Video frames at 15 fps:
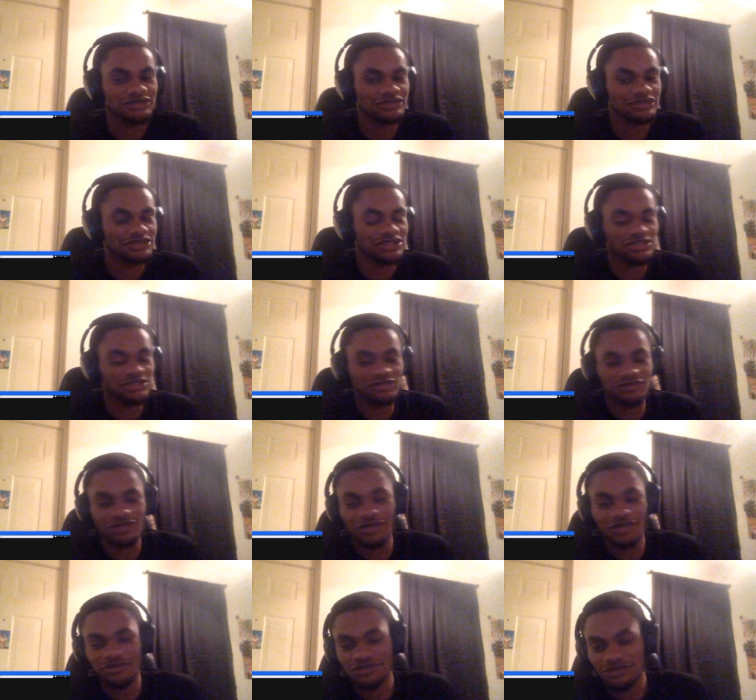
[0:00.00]
Shout out to
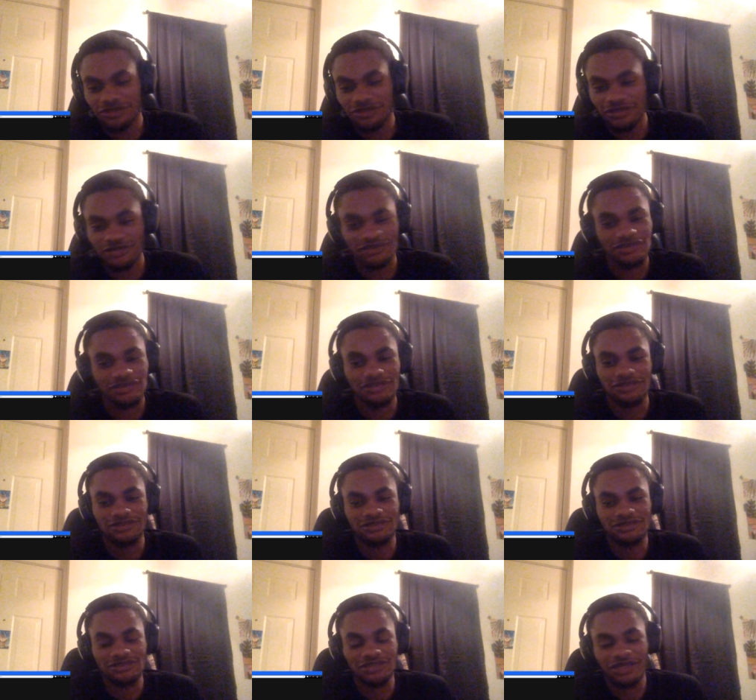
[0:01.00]
Robb Stark.
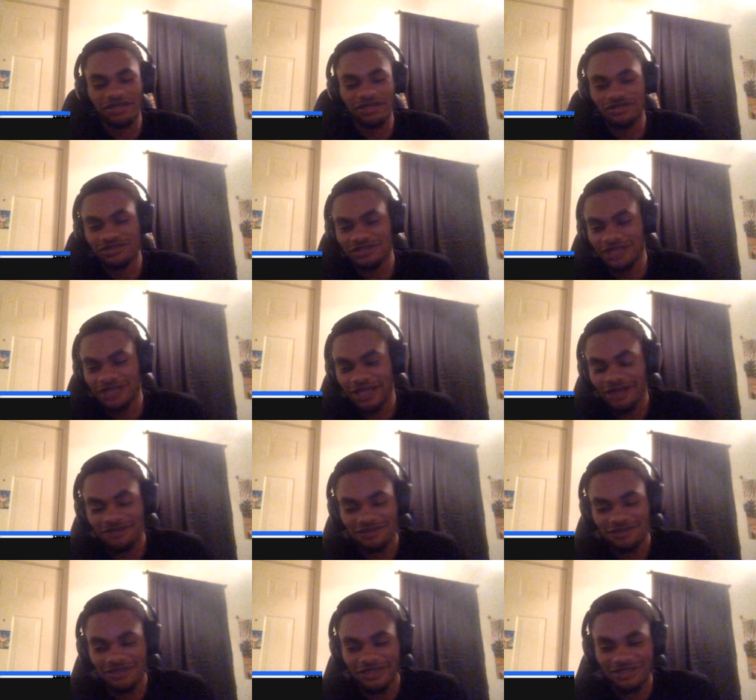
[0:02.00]
Shout out to the
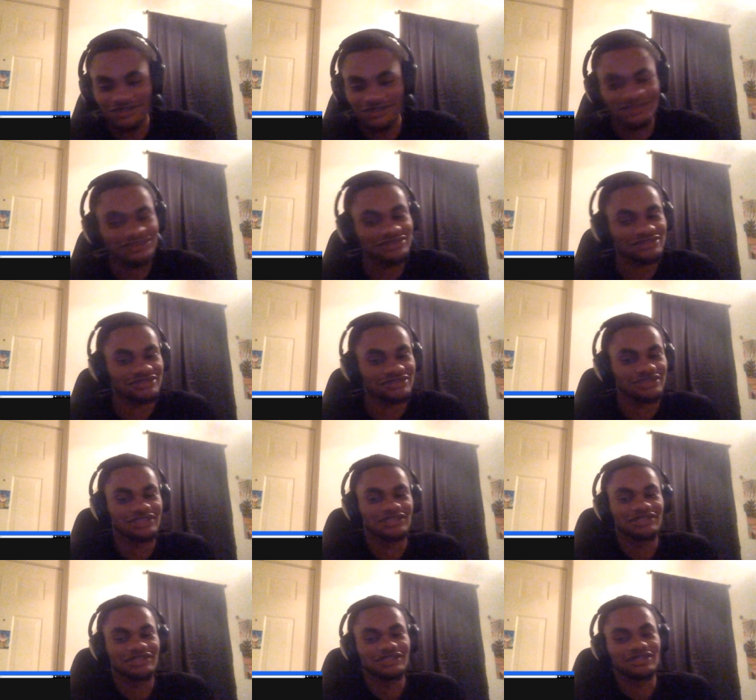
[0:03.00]
House Lannisters.
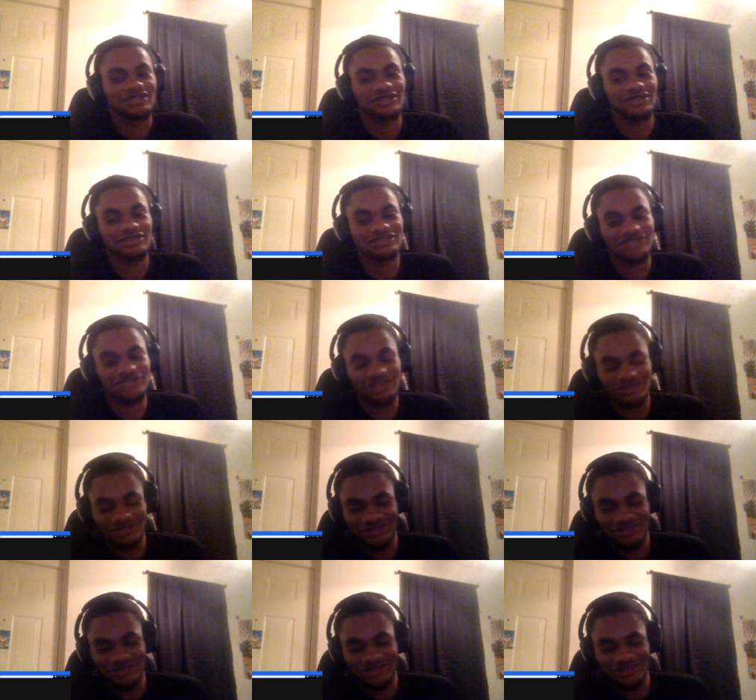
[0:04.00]
Uh, shout out